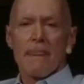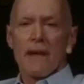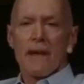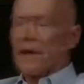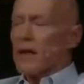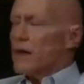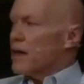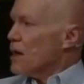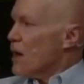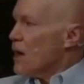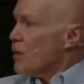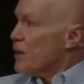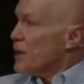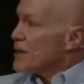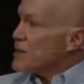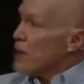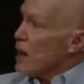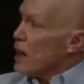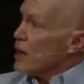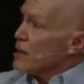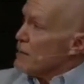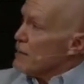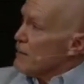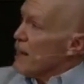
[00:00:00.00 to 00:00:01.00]
You know, we
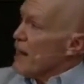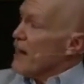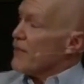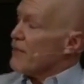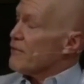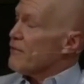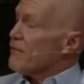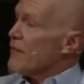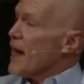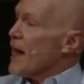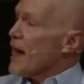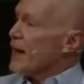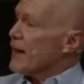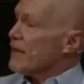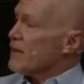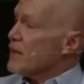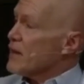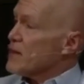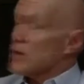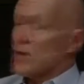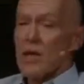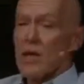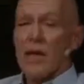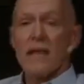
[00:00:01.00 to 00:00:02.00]
talked about the fact that
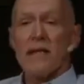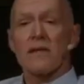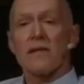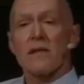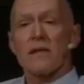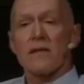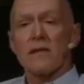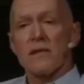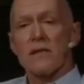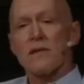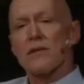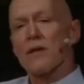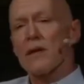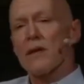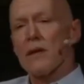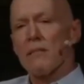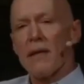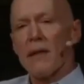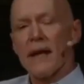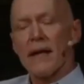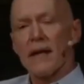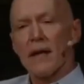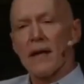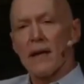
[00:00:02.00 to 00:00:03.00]
Jesus is going to
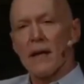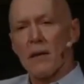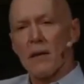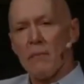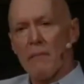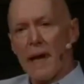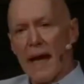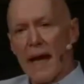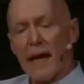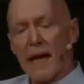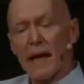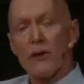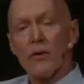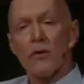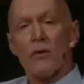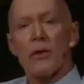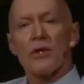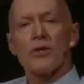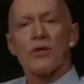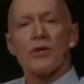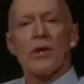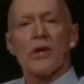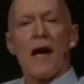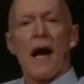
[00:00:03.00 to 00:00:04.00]
make a command or a
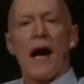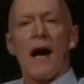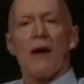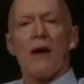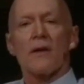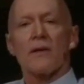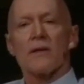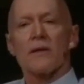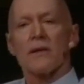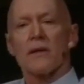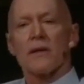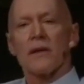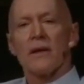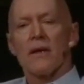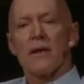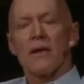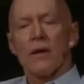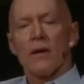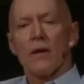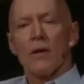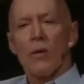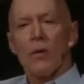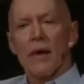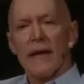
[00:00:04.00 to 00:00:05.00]
shout
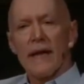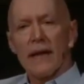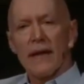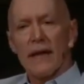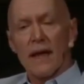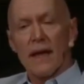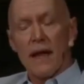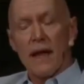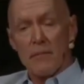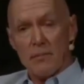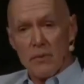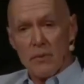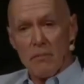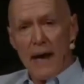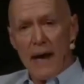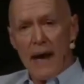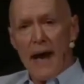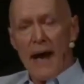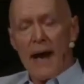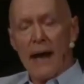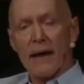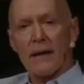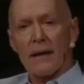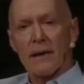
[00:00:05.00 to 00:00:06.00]
when he comes
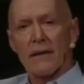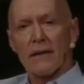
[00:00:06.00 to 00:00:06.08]
back,